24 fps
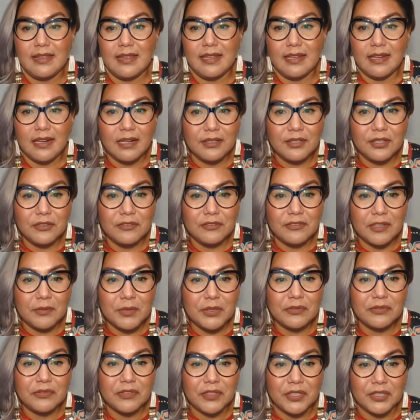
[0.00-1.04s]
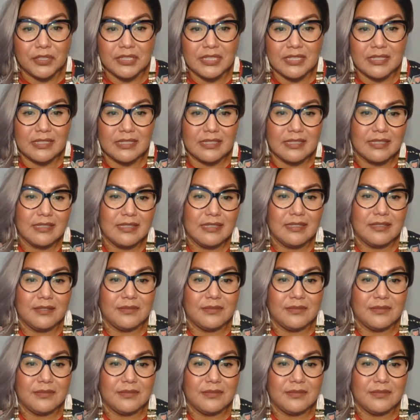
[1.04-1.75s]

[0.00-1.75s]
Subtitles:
than on November 1st,